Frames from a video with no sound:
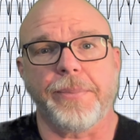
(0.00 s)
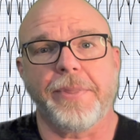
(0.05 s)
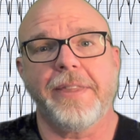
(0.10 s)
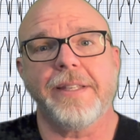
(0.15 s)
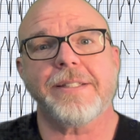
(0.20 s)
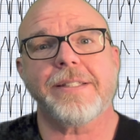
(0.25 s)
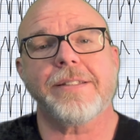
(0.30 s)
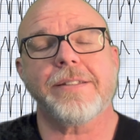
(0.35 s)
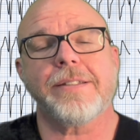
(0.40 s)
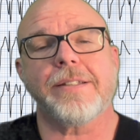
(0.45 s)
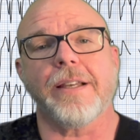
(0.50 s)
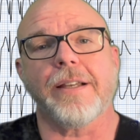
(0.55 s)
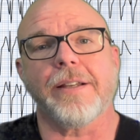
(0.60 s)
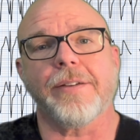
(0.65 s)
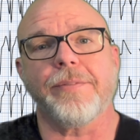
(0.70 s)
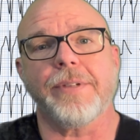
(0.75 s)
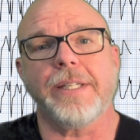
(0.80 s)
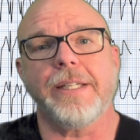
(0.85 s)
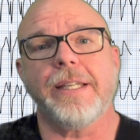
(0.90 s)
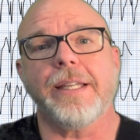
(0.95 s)
This is
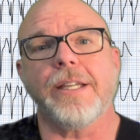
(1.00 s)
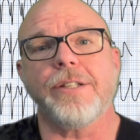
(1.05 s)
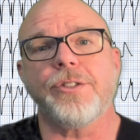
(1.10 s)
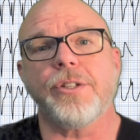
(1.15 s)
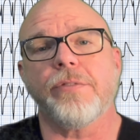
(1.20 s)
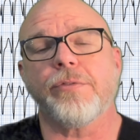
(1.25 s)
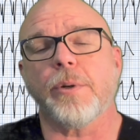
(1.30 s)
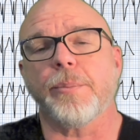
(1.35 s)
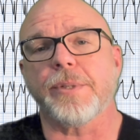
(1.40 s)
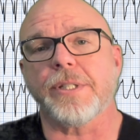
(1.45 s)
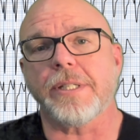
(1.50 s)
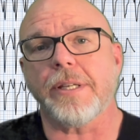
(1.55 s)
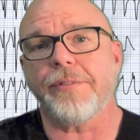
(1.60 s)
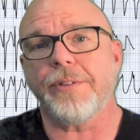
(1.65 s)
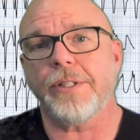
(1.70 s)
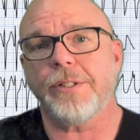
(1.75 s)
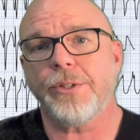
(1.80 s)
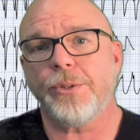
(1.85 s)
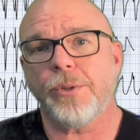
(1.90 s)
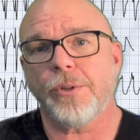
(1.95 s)
a EKG from a
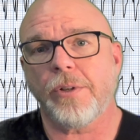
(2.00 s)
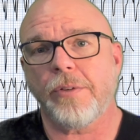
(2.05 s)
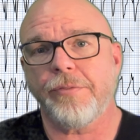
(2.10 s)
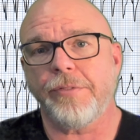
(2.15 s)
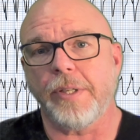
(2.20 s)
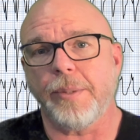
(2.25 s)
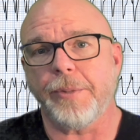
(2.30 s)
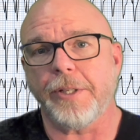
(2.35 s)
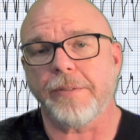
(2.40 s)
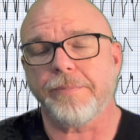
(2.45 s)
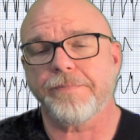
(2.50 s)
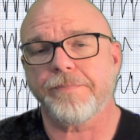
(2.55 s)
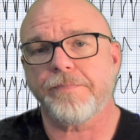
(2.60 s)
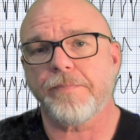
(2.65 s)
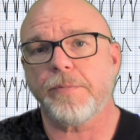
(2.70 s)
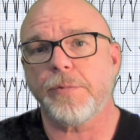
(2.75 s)
72-year-old female.